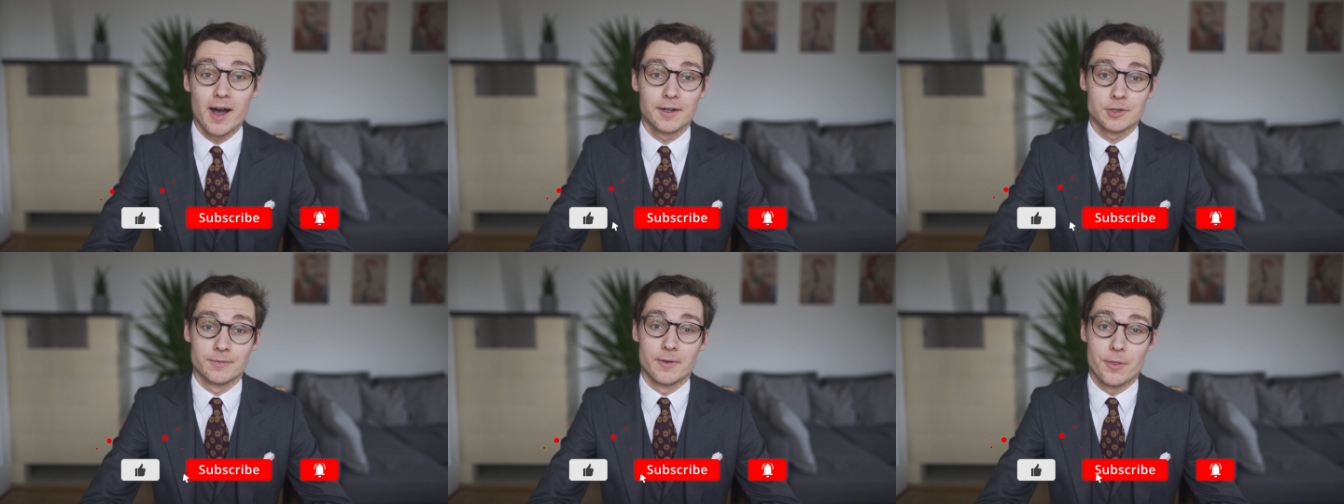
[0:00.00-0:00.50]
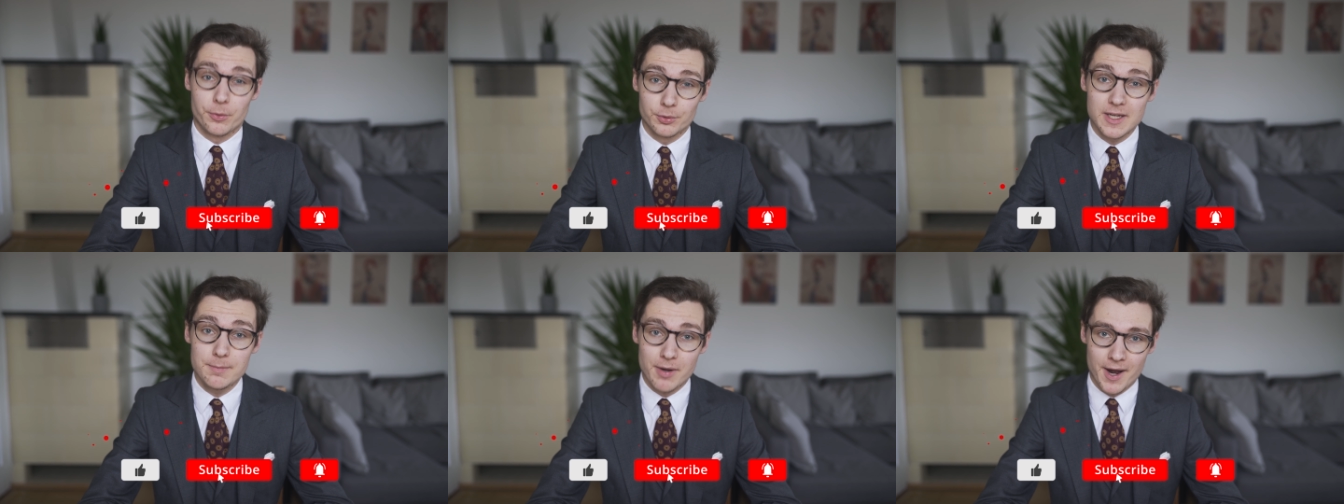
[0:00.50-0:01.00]
part of a
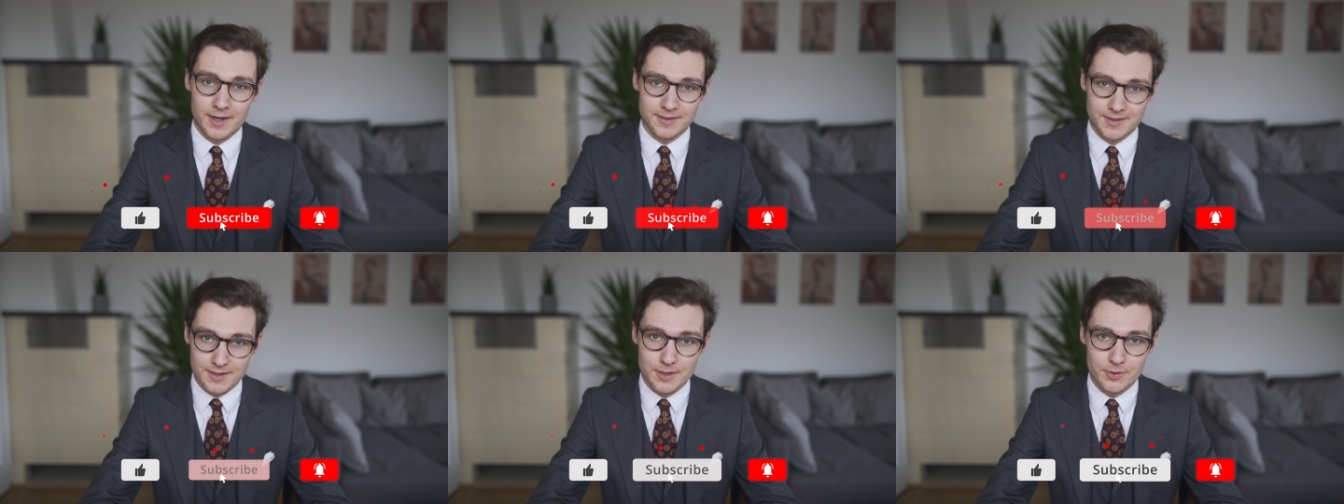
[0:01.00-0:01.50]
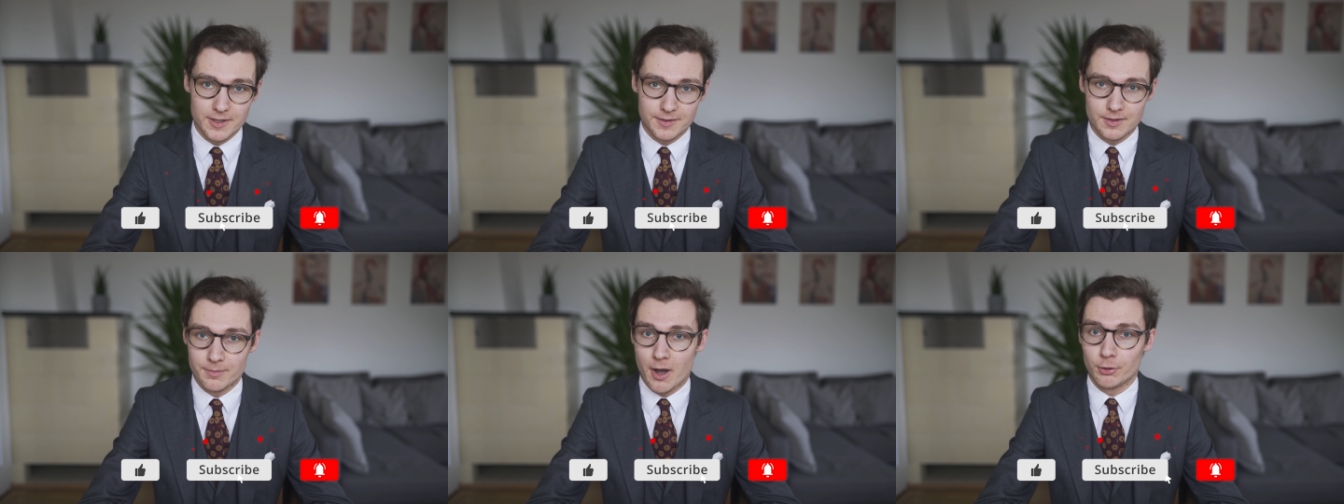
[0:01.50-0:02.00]
three-part
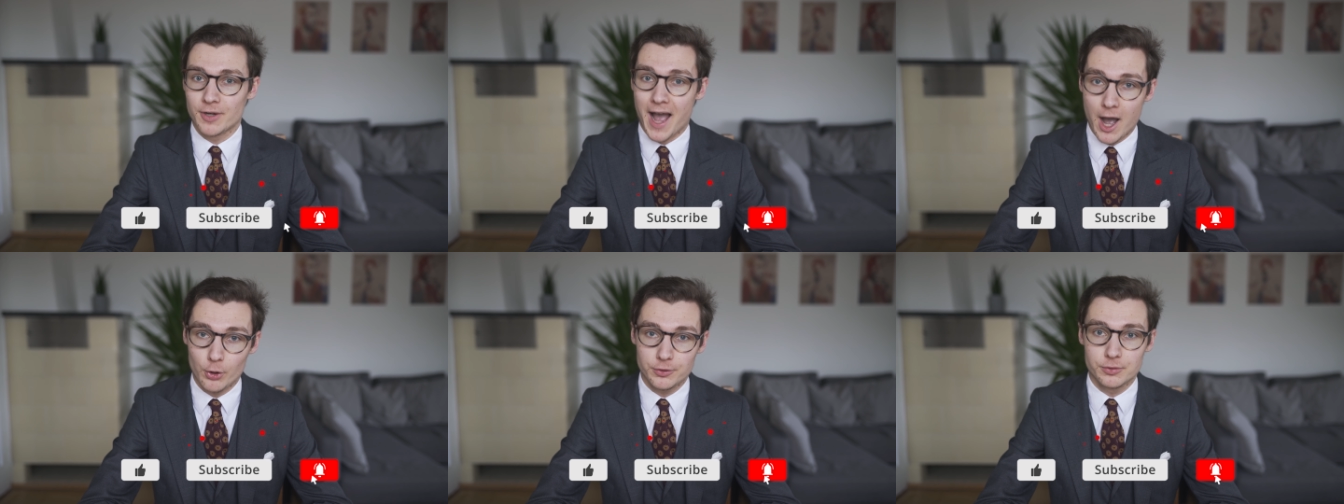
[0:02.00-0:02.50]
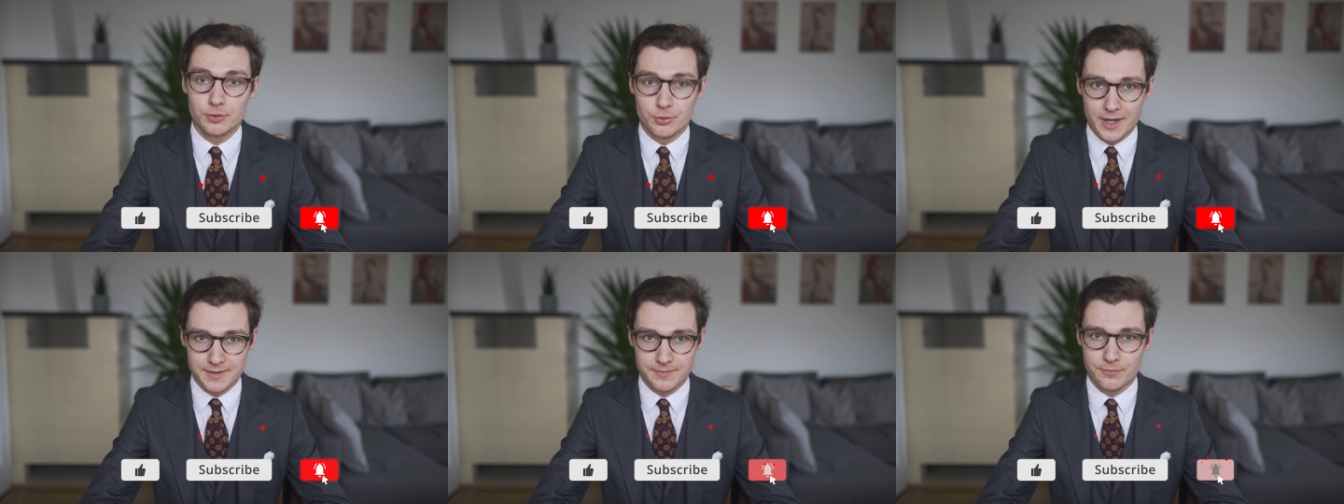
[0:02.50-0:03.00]
series about how to
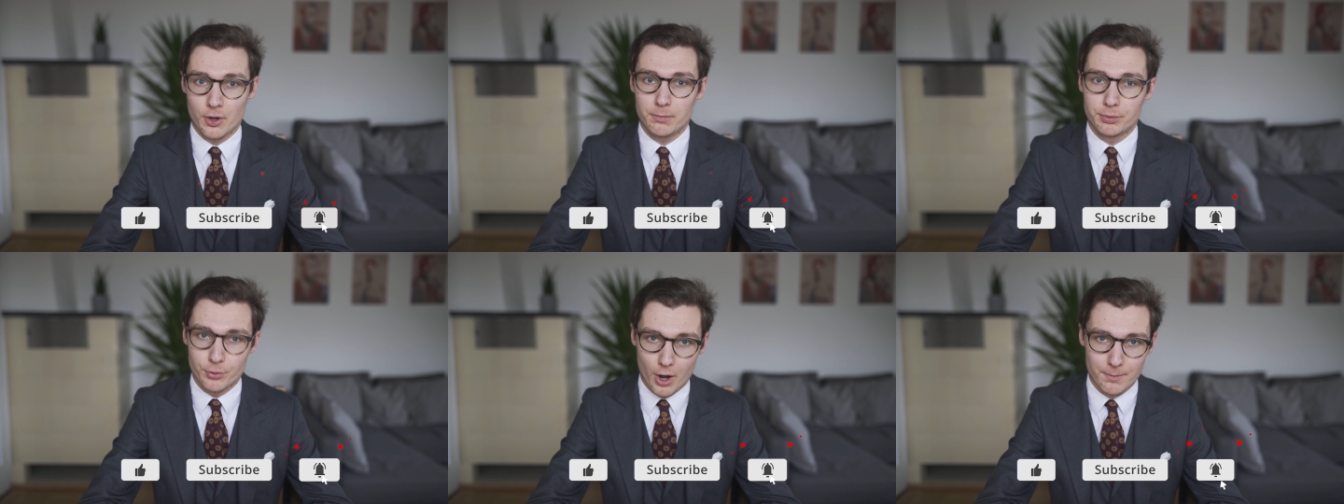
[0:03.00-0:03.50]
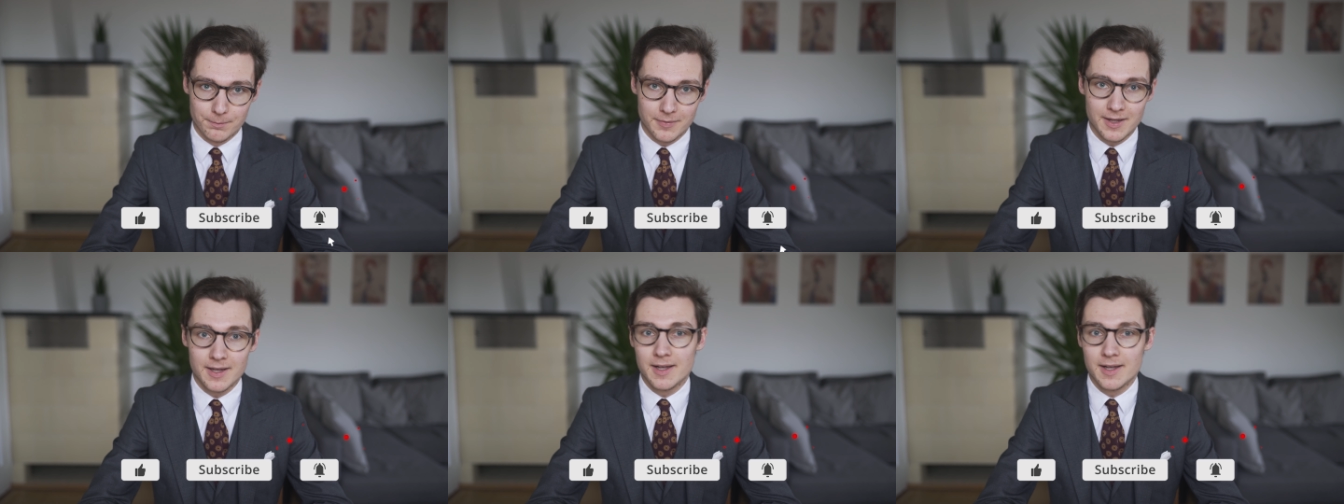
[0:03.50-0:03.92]
dress for prom.